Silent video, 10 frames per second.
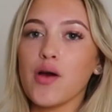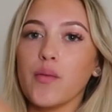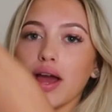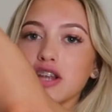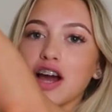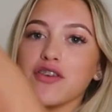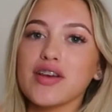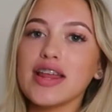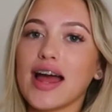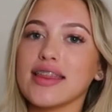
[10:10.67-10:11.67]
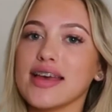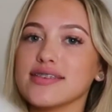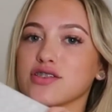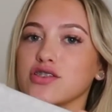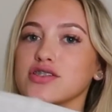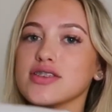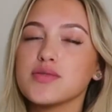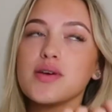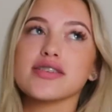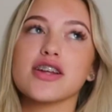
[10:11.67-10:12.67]
which I really like this because, to
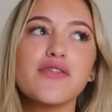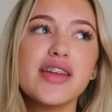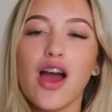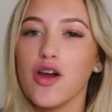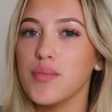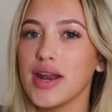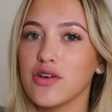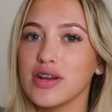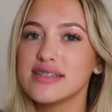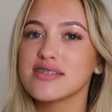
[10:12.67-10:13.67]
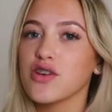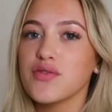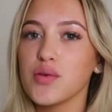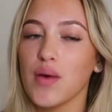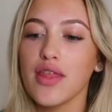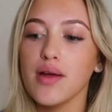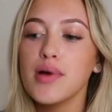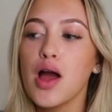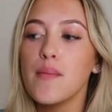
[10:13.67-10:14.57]
be honest, I don't really own many hoodies because I don't really wear them,